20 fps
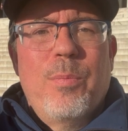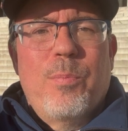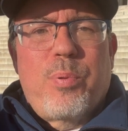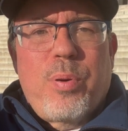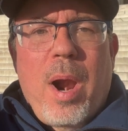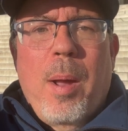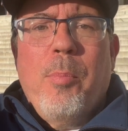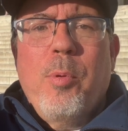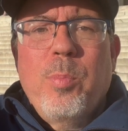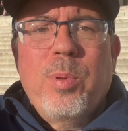
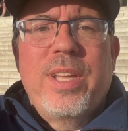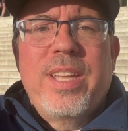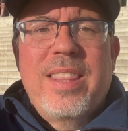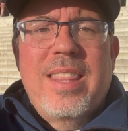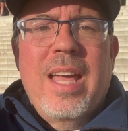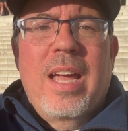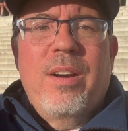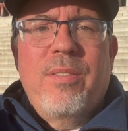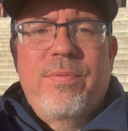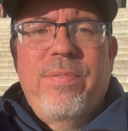probably
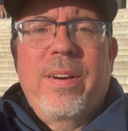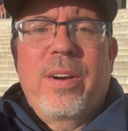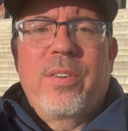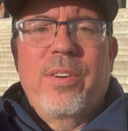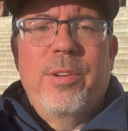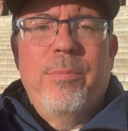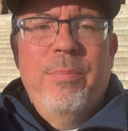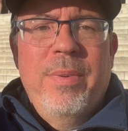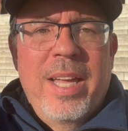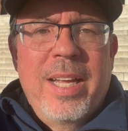that
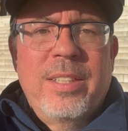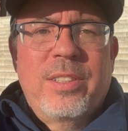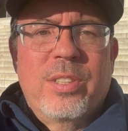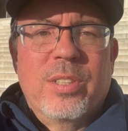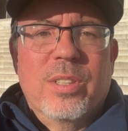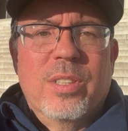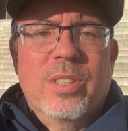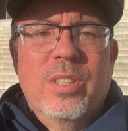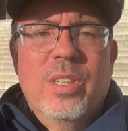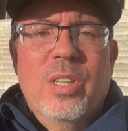very
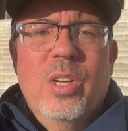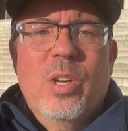mantle